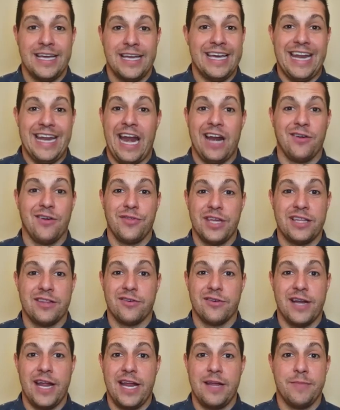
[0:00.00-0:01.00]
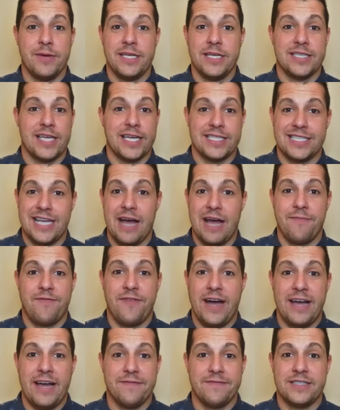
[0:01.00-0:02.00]
and I don't think they're in anybody's like top
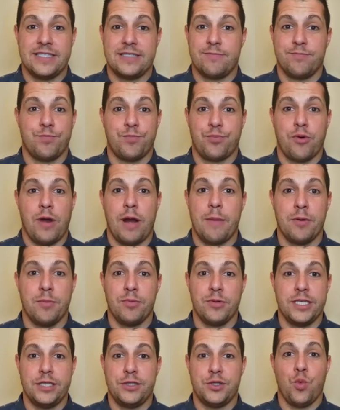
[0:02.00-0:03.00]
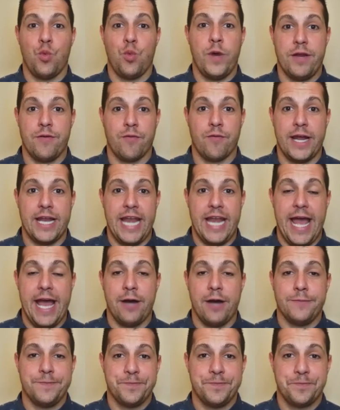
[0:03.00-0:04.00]
five probably to win it right
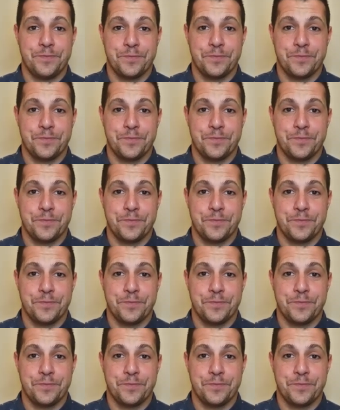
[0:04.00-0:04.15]
now,